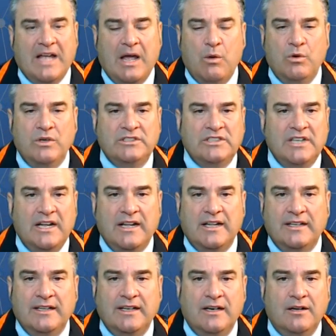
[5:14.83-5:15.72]
I wish
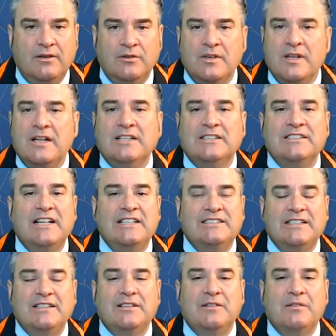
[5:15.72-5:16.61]

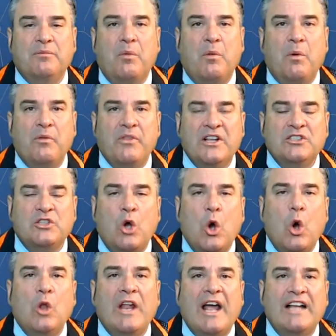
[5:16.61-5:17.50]
since this
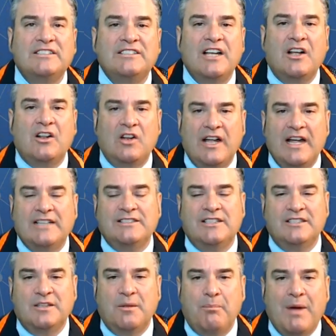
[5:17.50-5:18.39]
whole asset
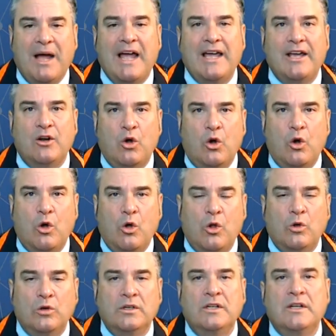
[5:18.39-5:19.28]
class is a buy and
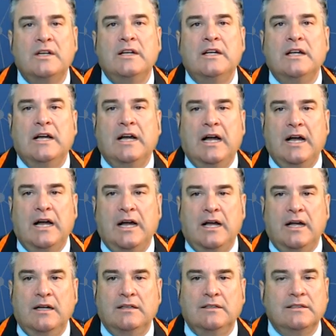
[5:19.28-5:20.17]
hold,
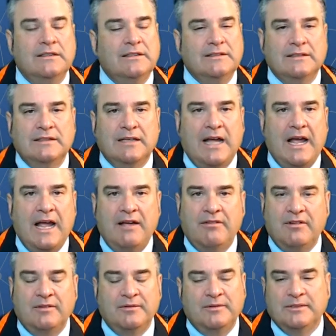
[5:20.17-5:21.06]
I
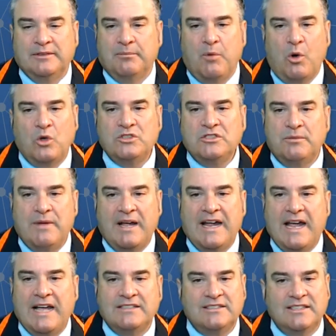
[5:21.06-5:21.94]
have most of
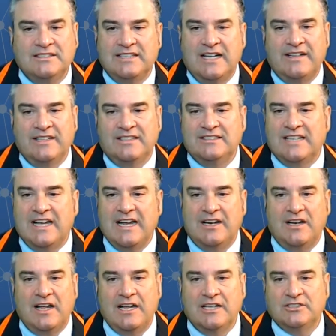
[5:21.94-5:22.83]
my assets on the
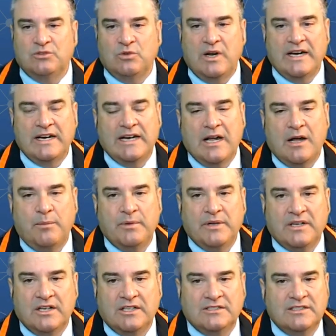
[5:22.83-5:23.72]
sidelines right now
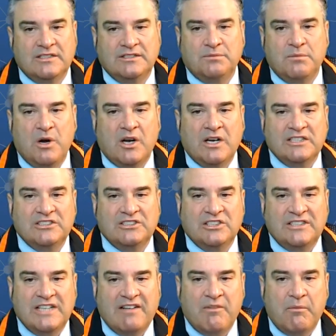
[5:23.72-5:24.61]
because these markets
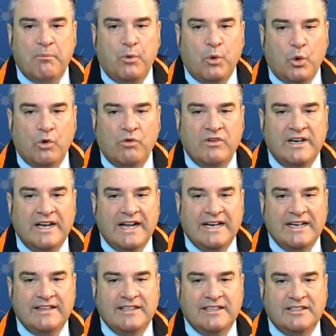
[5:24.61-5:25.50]
just haven't proven
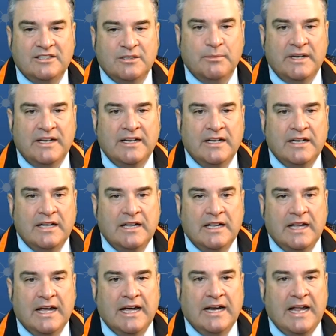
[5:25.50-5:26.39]
anything to me.
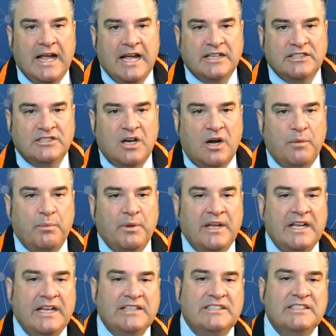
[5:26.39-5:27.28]
And
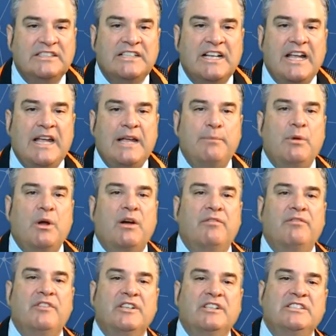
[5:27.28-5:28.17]
XRP, same
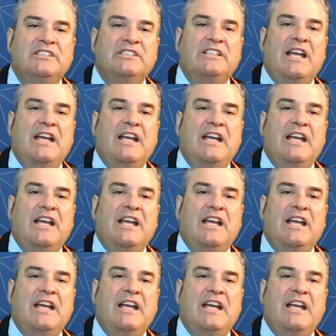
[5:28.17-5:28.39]
of the